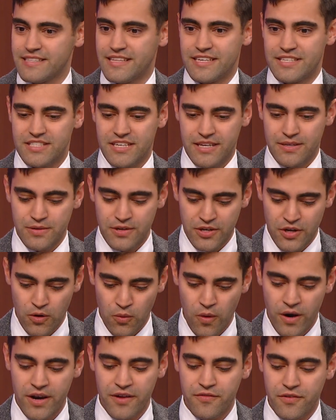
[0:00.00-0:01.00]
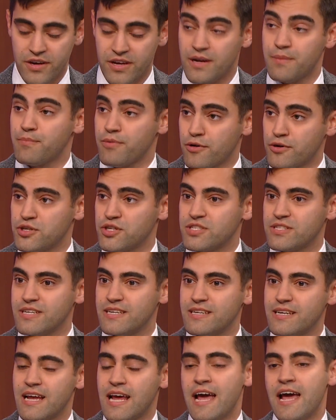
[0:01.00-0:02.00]
They said, you know what, if you're going to purchase
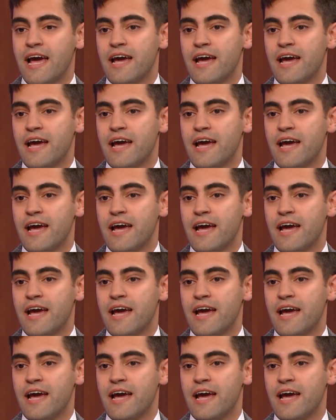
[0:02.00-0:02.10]
it,